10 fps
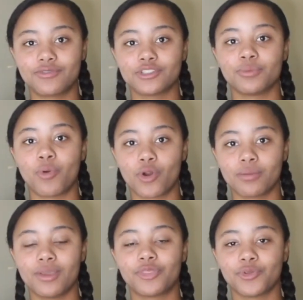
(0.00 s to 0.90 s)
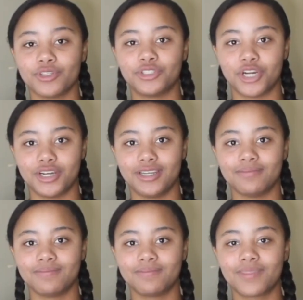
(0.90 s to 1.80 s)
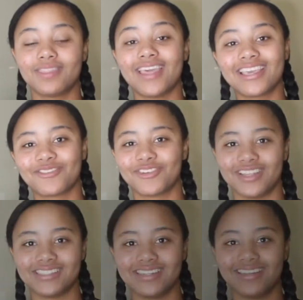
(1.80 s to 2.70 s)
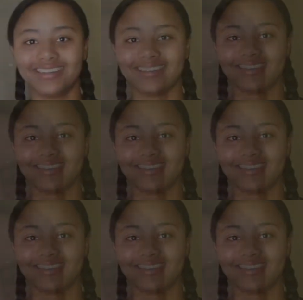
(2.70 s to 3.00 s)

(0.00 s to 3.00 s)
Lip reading: for supporting me through this journey. Thank you for listening.